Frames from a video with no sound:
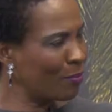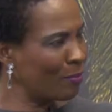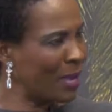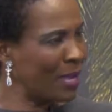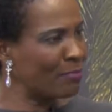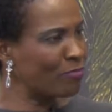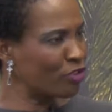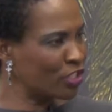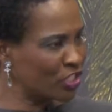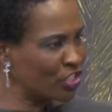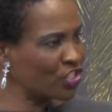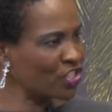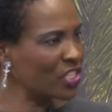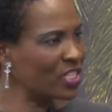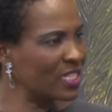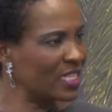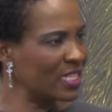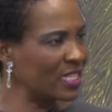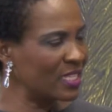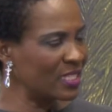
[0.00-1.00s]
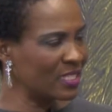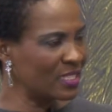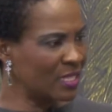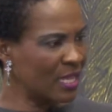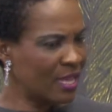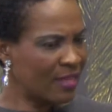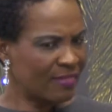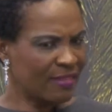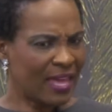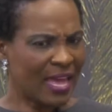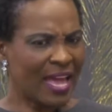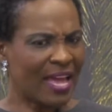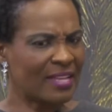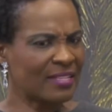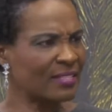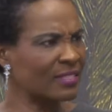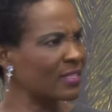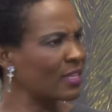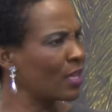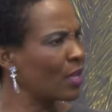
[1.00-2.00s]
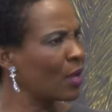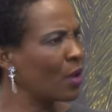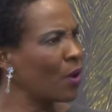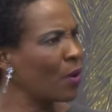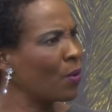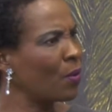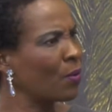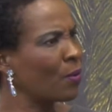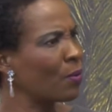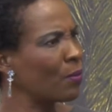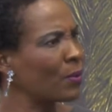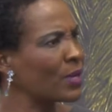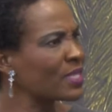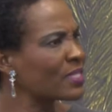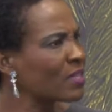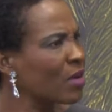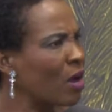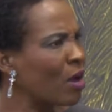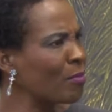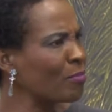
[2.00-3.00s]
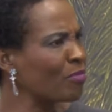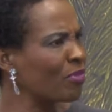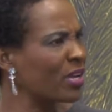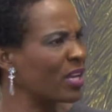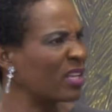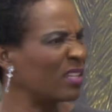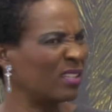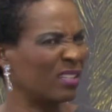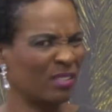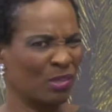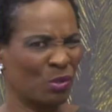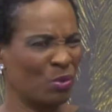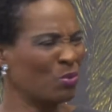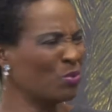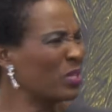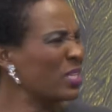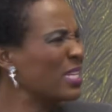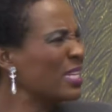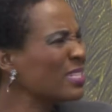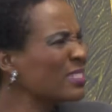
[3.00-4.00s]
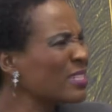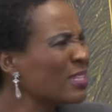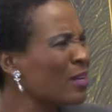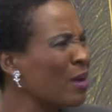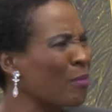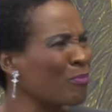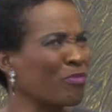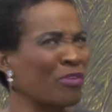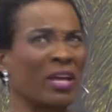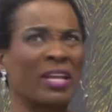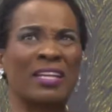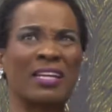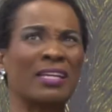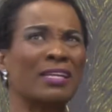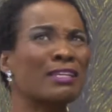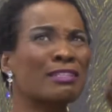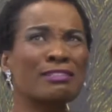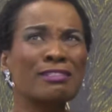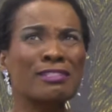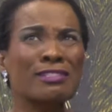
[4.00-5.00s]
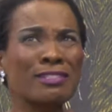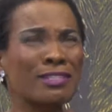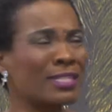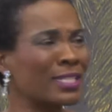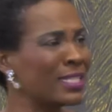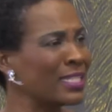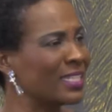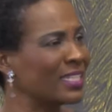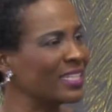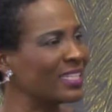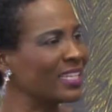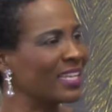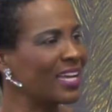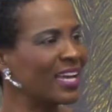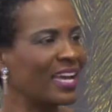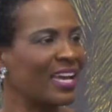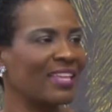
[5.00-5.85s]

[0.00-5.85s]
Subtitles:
my British colleagues, they're asking, where's the umbrella? Who needs an umbrella? It's sunny.